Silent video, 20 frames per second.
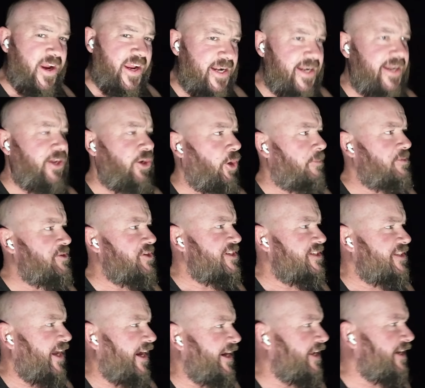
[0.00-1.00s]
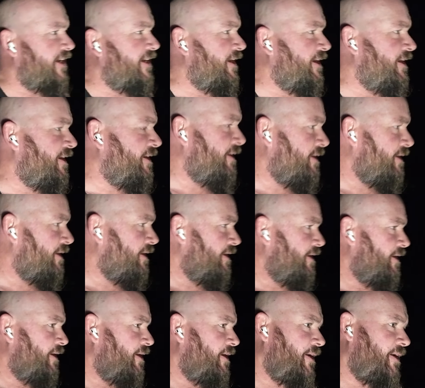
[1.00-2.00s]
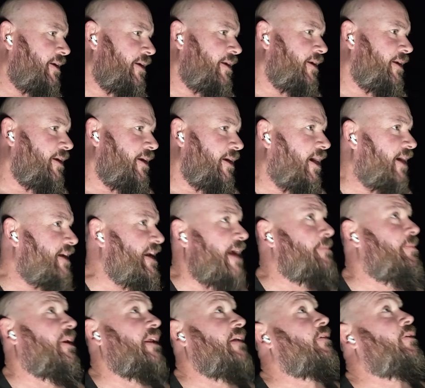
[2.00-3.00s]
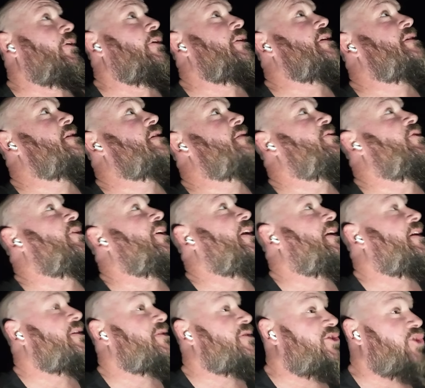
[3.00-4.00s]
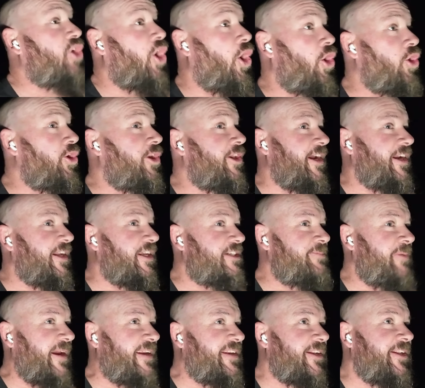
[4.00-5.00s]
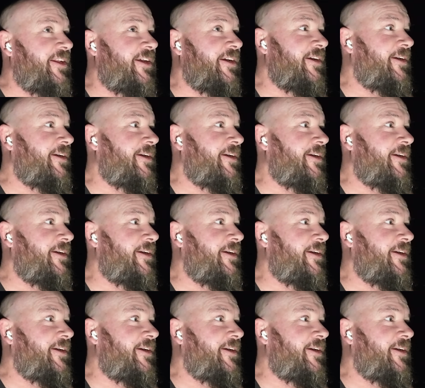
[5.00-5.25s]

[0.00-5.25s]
editing options later. I can't believe I got this this morning. It was totally unexpected.